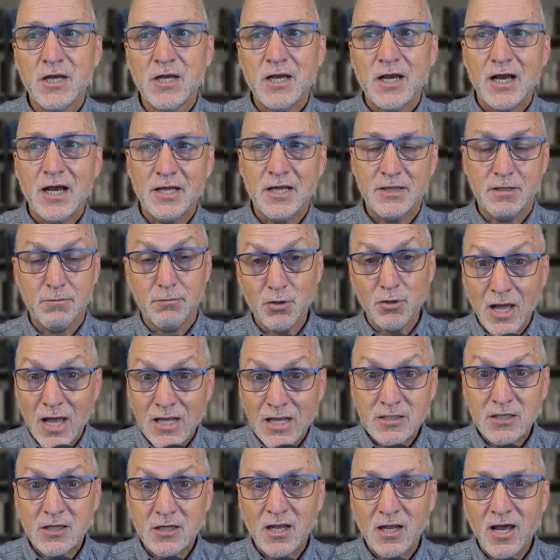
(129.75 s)
uh, the
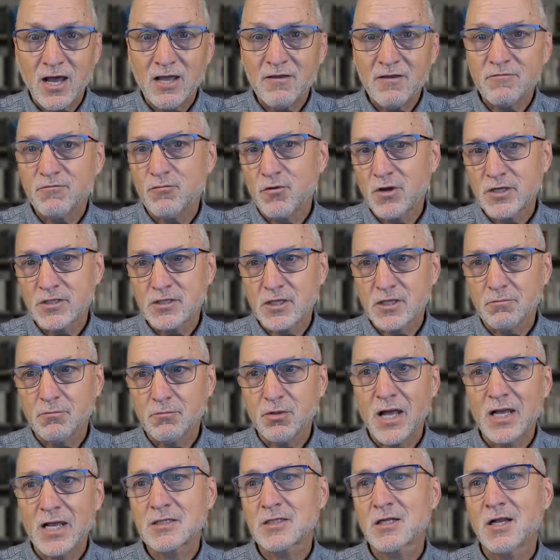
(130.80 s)
blessed life. What is the
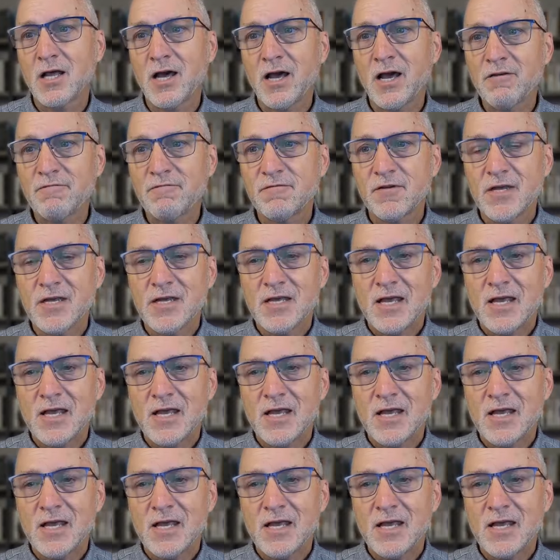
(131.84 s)
blessed life?